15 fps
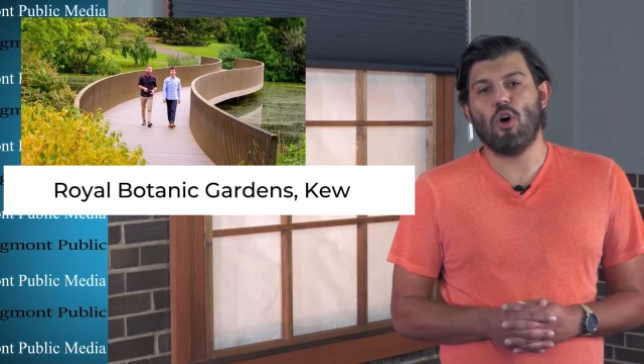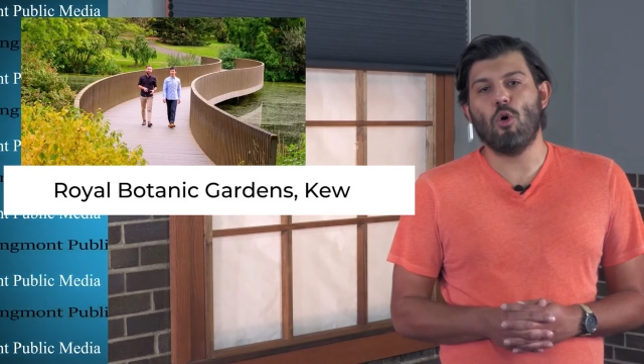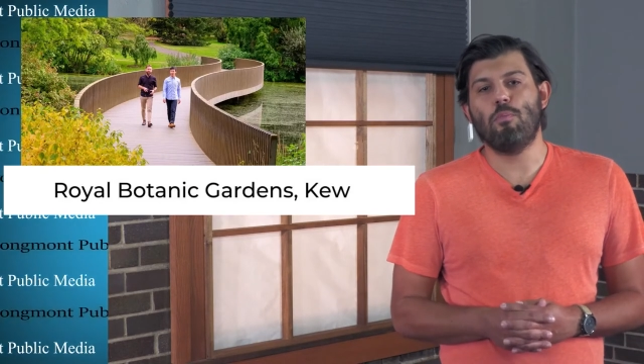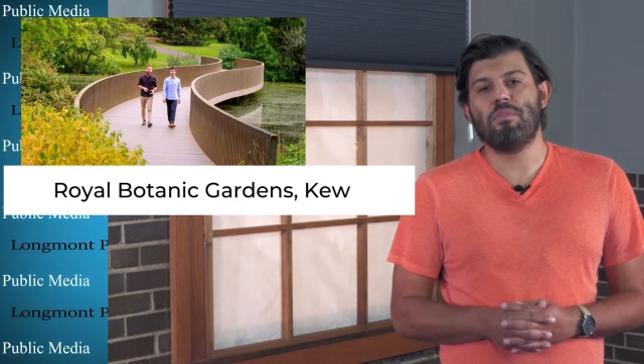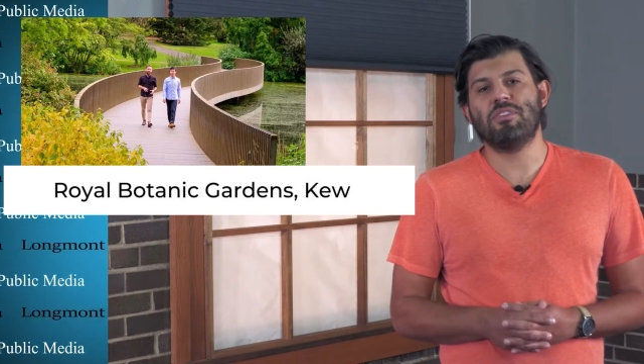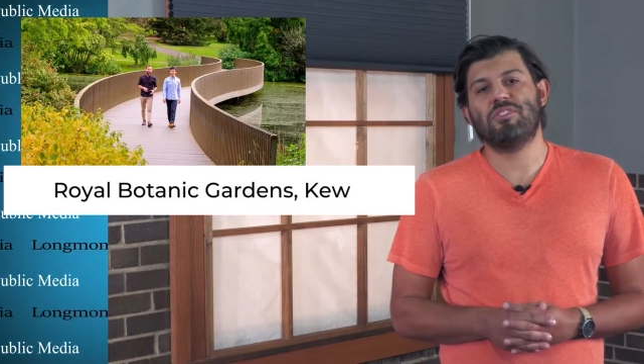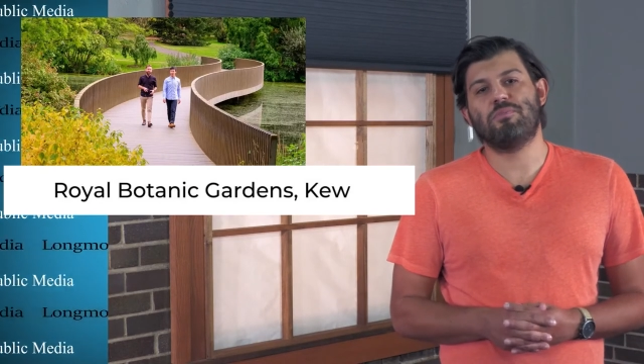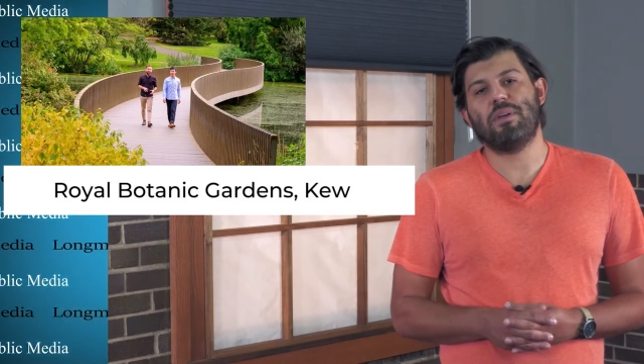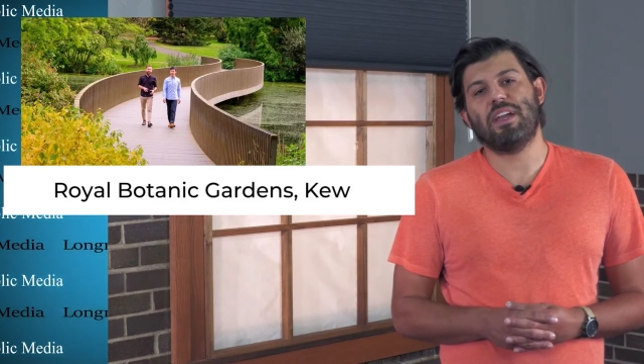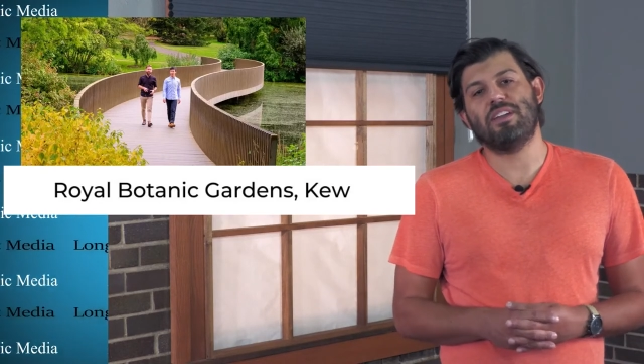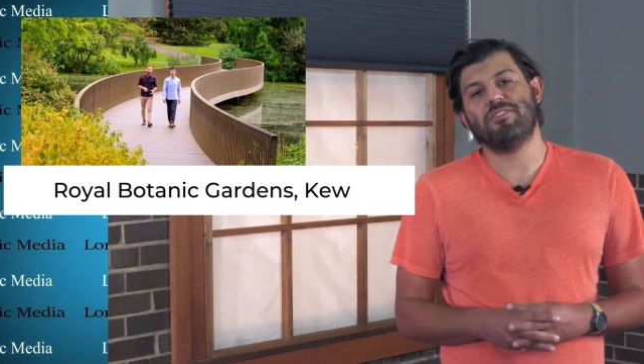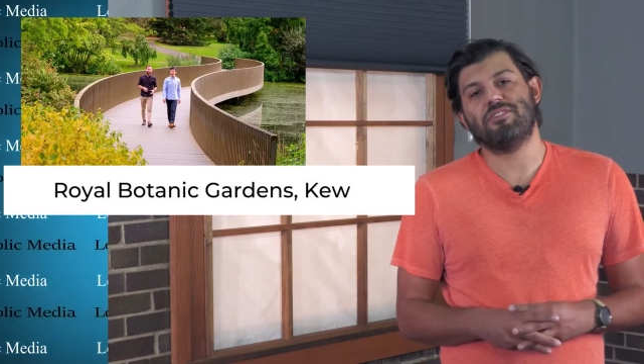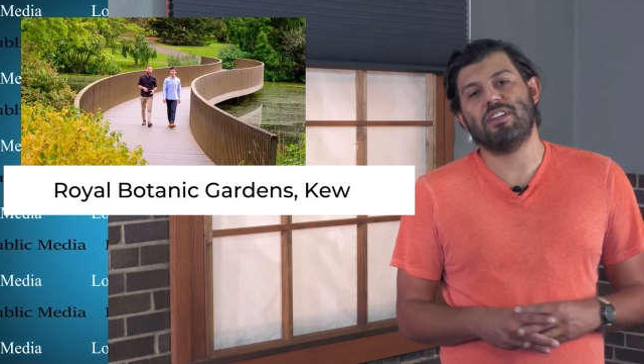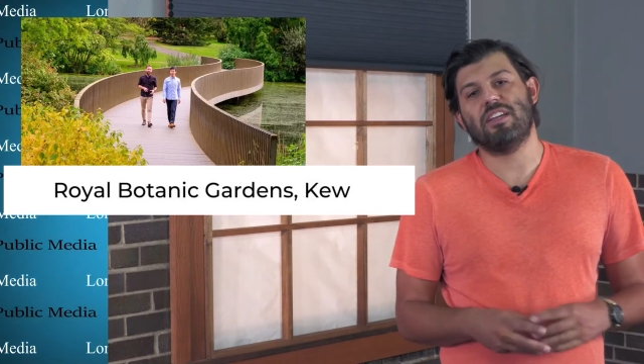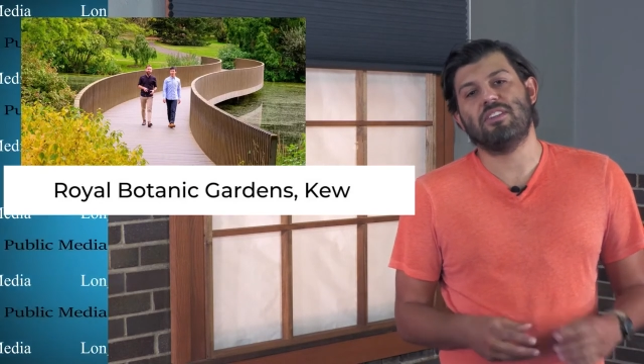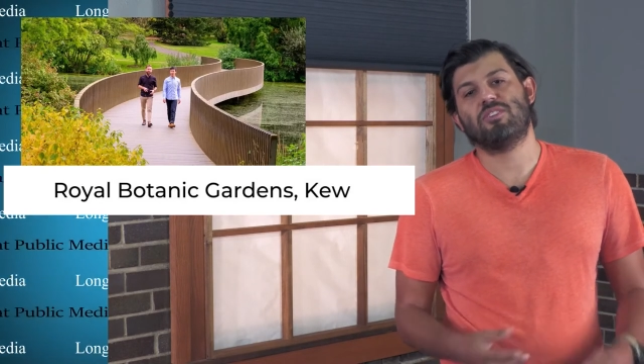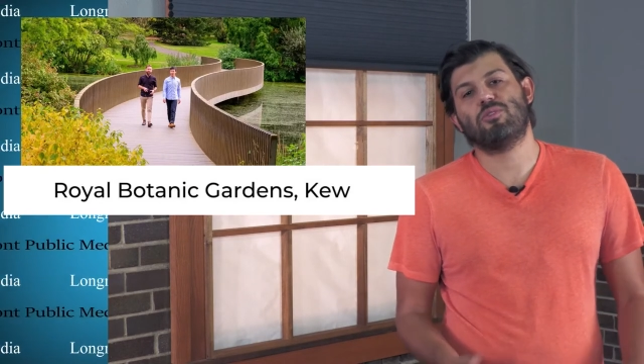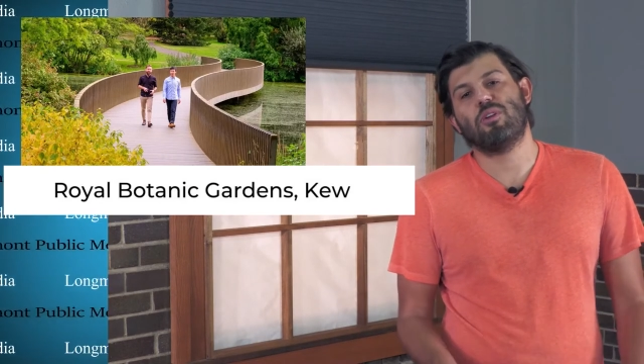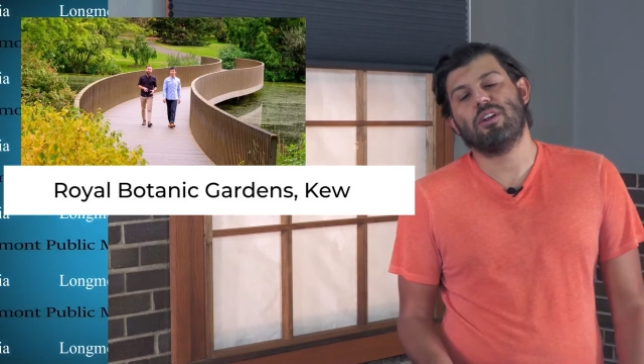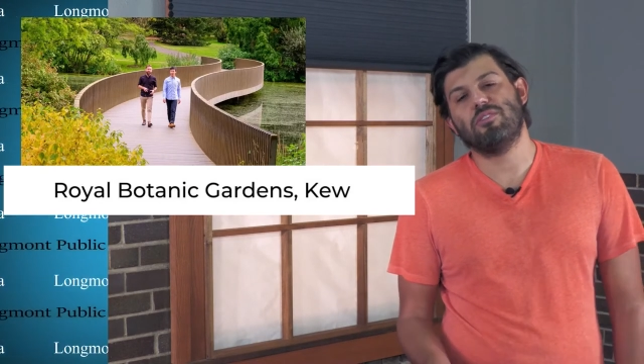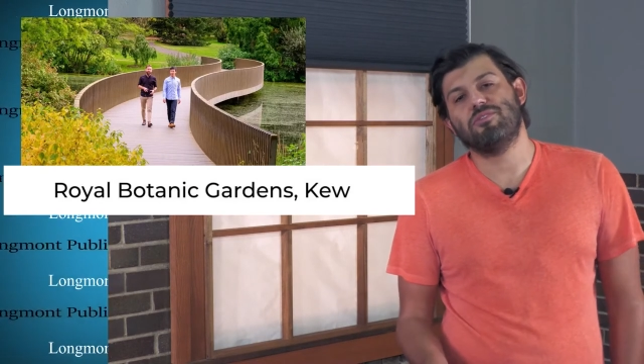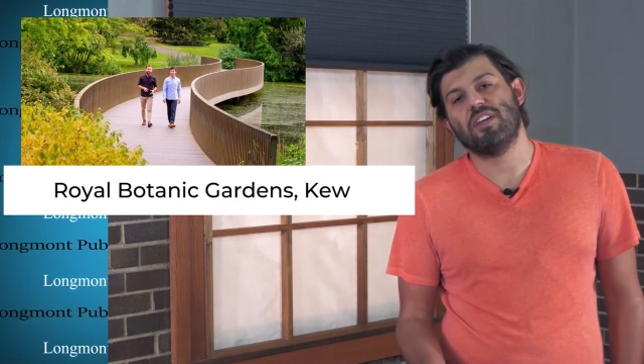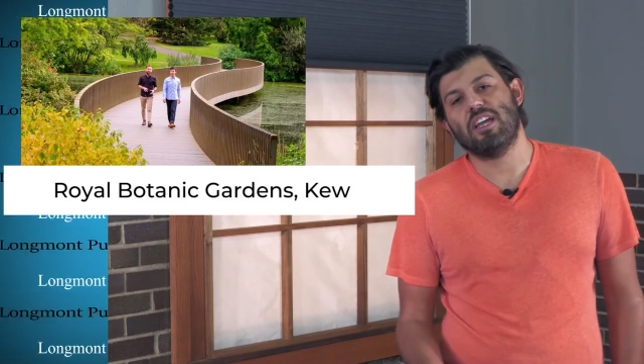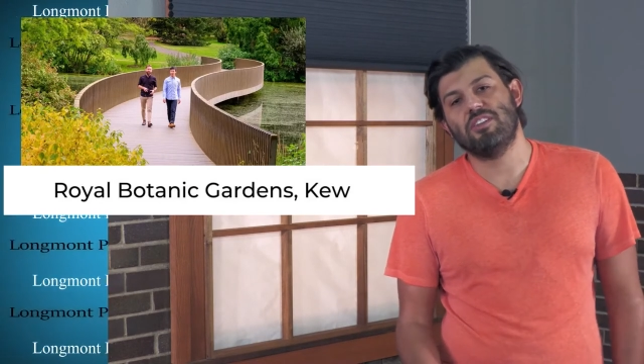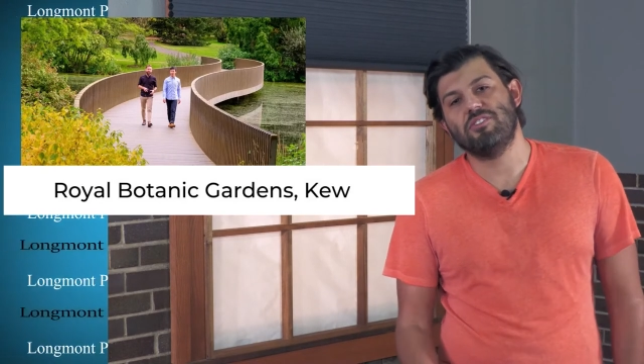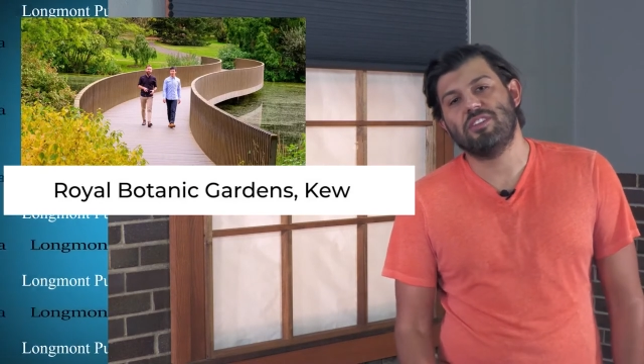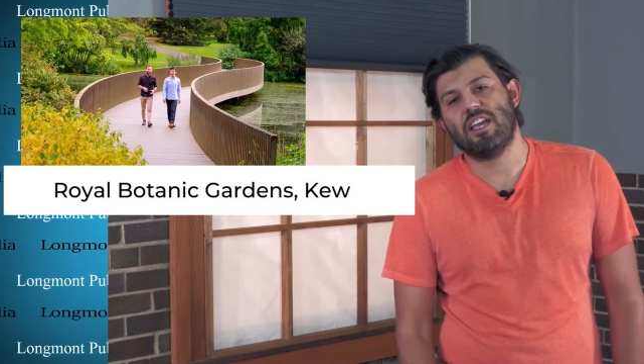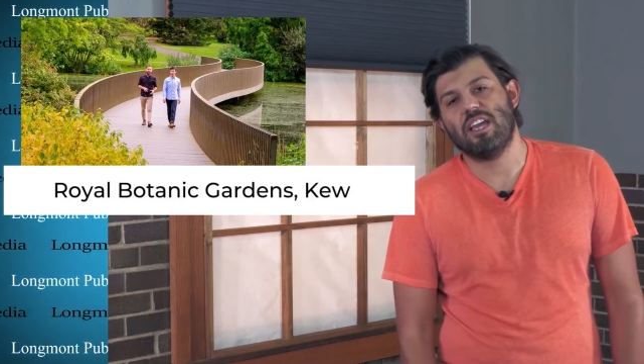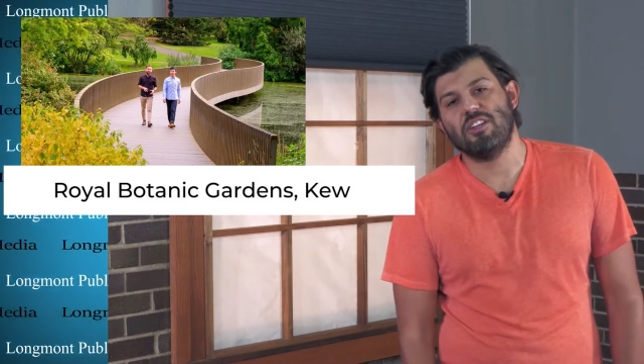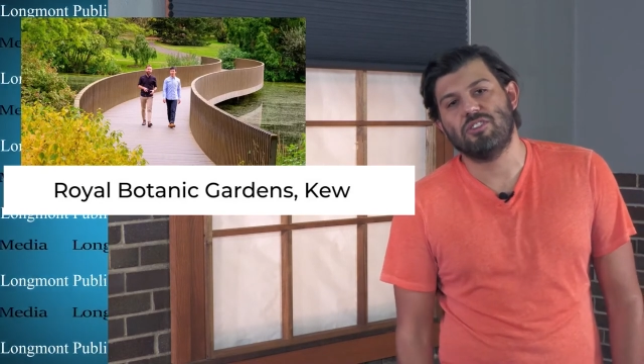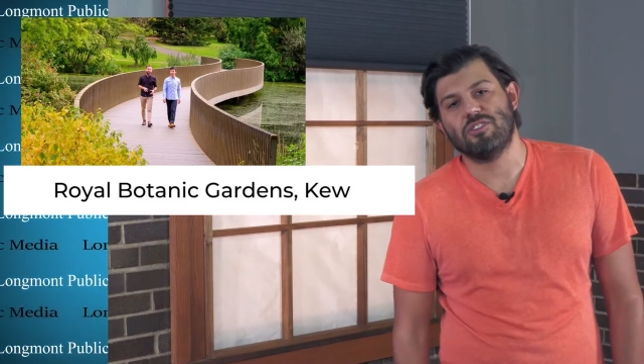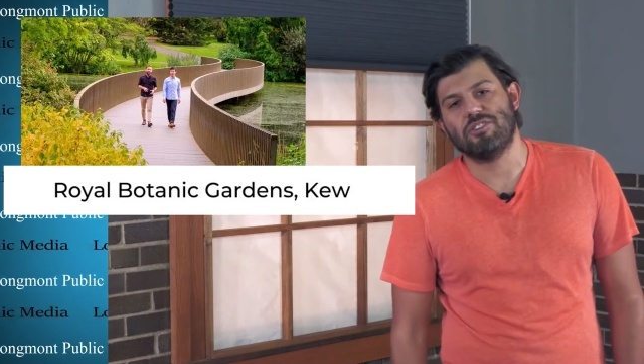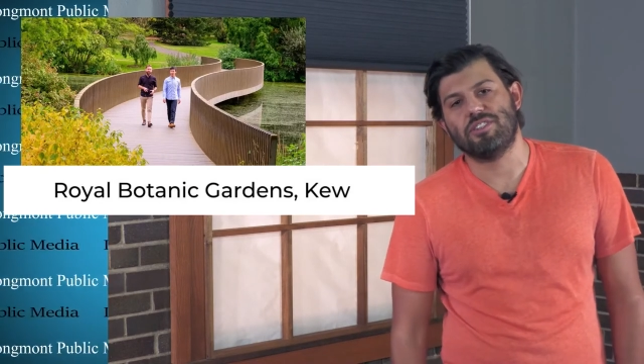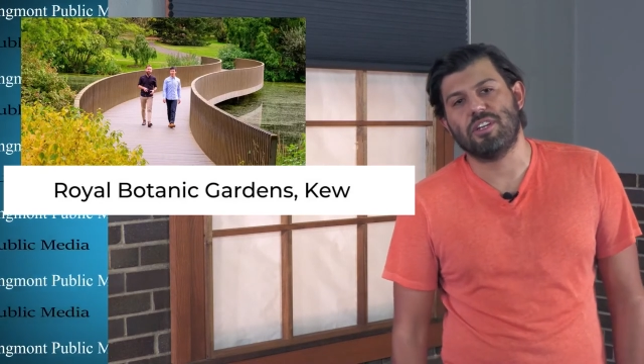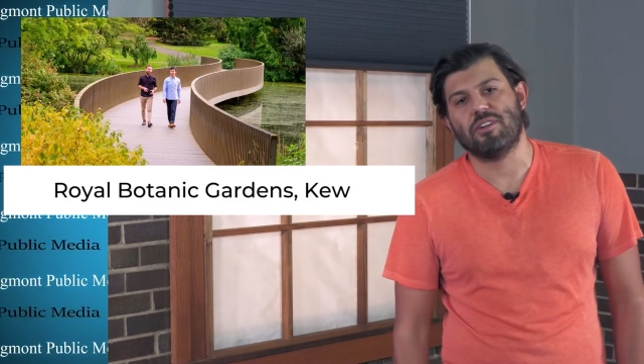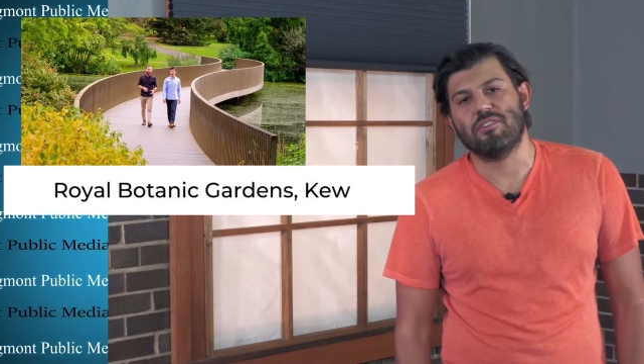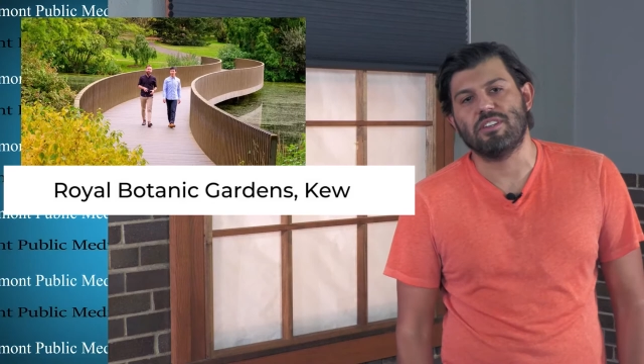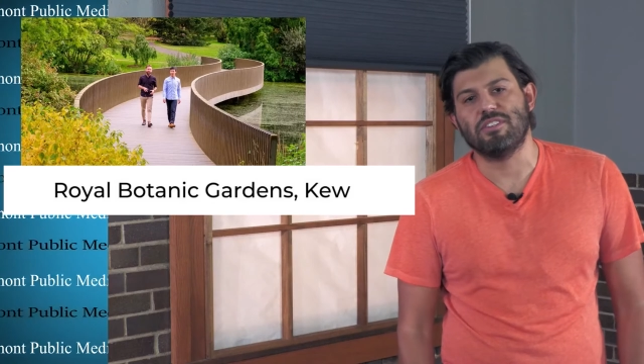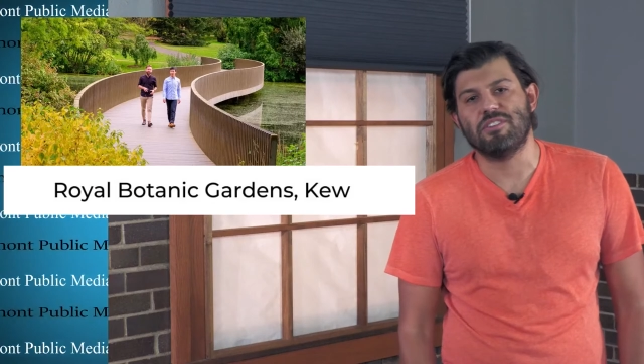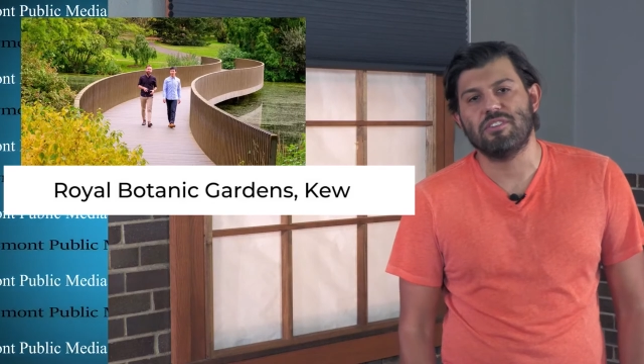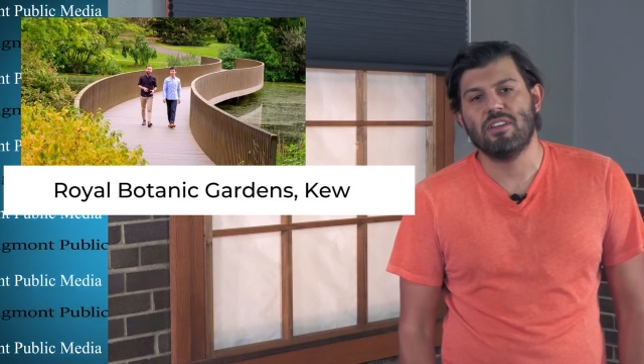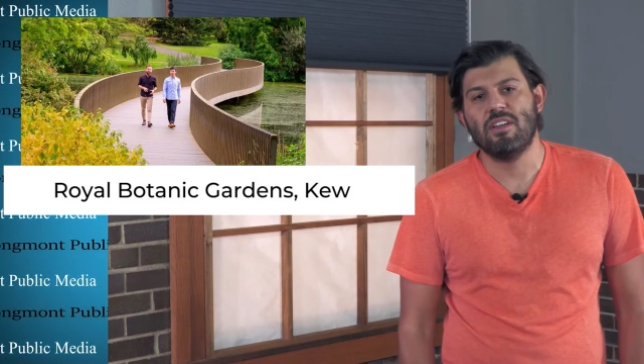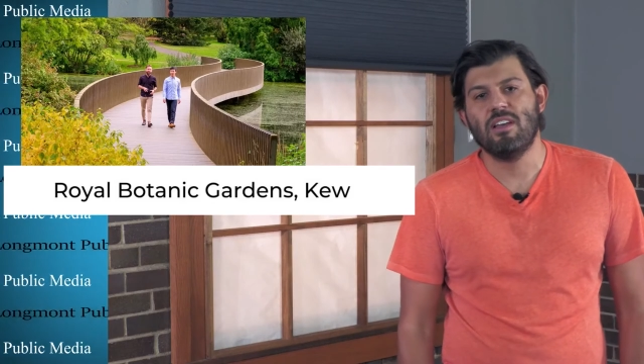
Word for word: Open Space, and Trails Education Series,